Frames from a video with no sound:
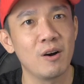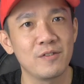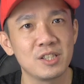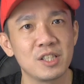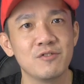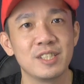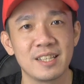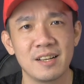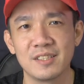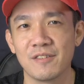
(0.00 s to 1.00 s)
official
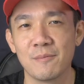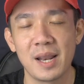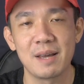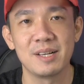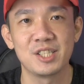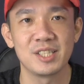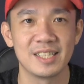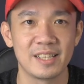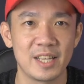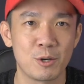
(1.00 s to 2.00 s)
resellers of
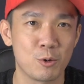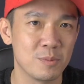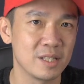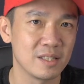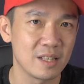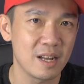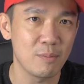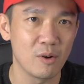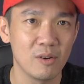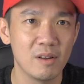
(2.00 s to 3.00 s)
blackmagicdesign equipment in
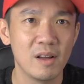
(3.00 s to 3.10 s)
Singapore.